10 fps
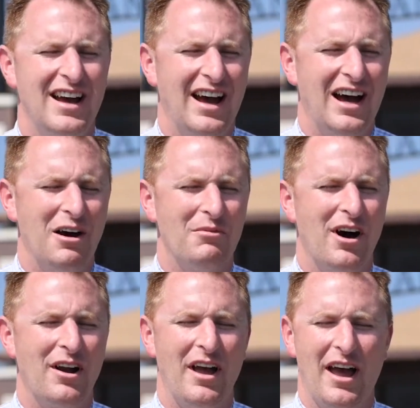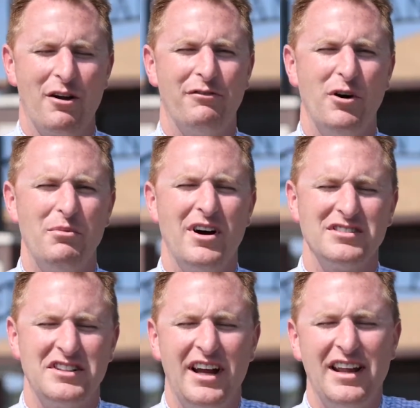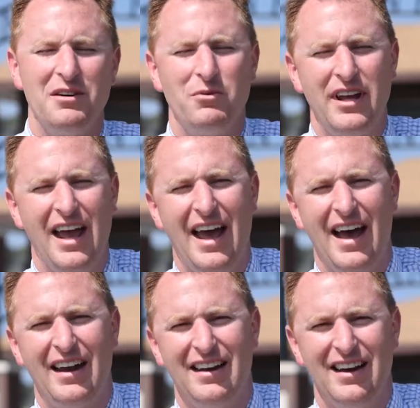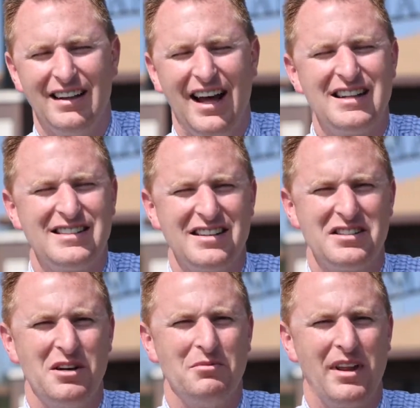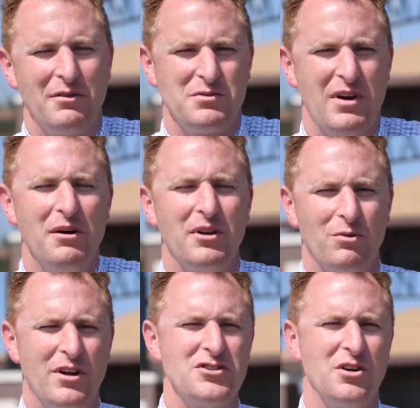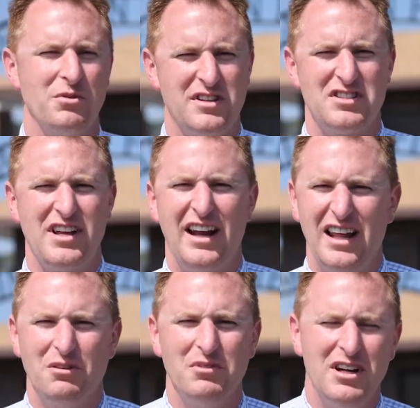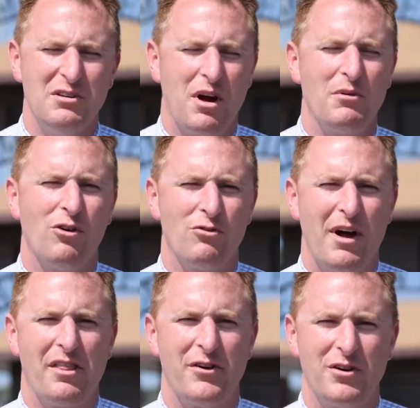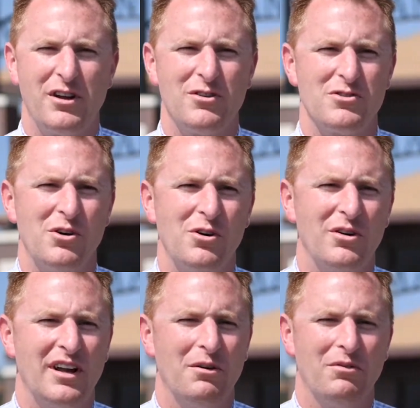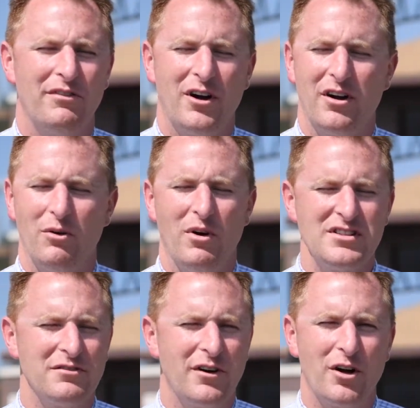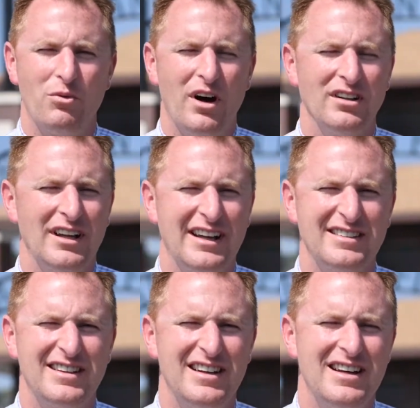at our football stadium, we had a light system that was probably original with the stadium, probably over about 30 years old. It wasn't very well lit.